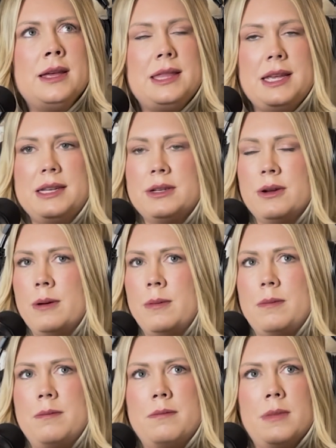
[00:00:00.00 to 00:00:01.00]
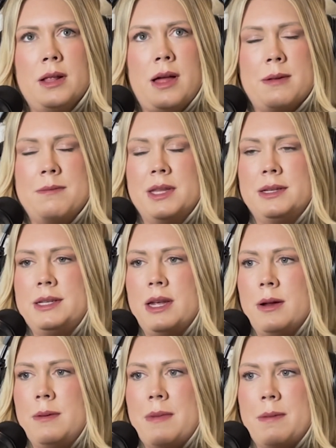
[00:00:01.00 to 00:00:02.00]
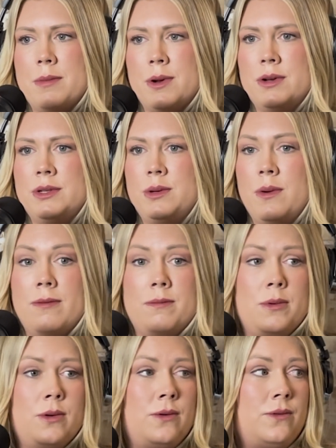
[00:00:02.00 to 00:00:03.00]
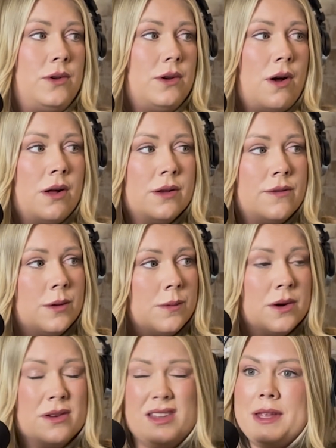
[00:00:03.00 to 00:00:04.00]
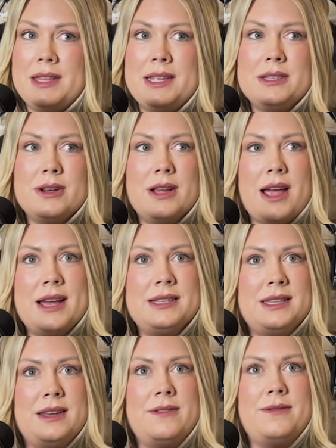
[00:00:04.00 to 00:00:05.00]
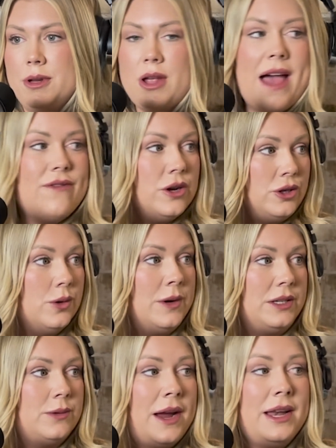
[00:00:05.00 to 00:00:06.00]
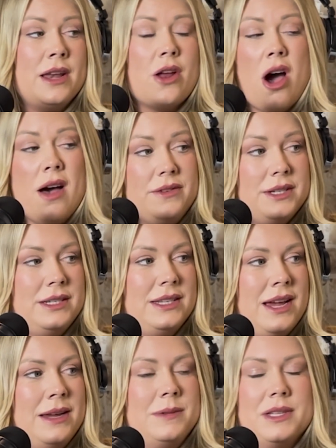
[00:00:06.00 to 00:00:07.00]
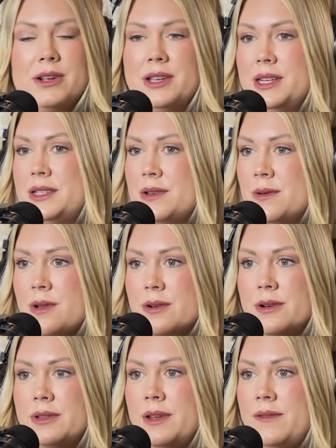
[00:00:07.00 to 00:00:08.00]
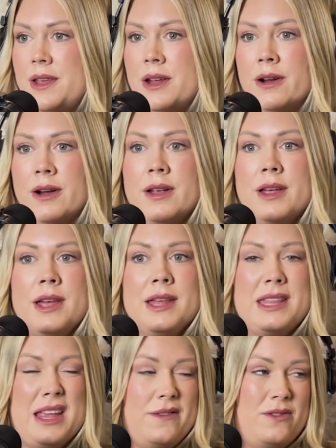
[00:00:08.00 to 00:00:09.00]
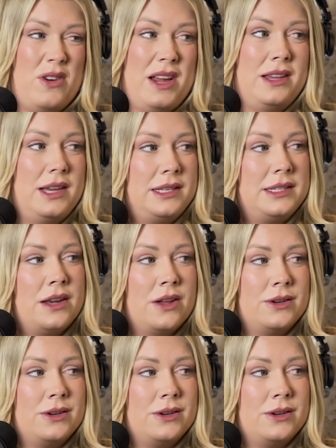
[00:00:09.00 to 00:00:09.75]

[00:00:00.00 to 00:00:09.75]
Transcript: these are a lot of military members who have moved all over the world. And these are guys that have had their choice, right? And oftentimes their kids no longer live here. They have grandkids in other